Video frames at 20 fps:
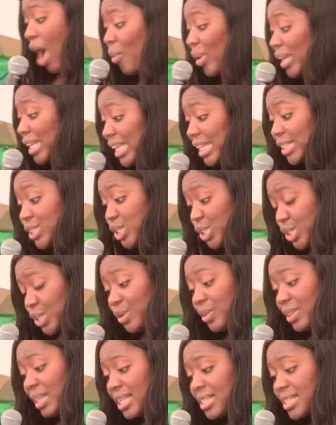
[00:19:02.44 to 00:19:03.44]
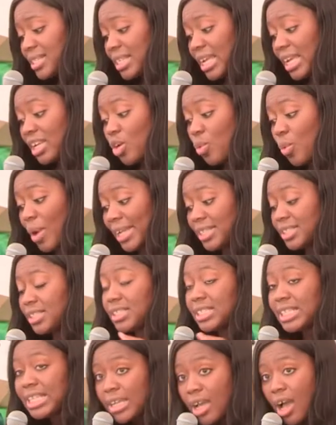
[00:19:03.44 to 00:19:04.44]
And we need to do this in a way to
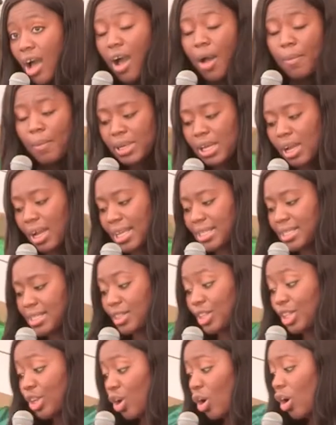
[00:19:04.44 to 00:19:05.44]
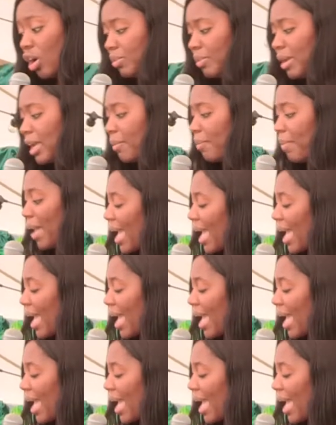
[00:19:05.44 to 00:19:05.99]
decarbonize the economy at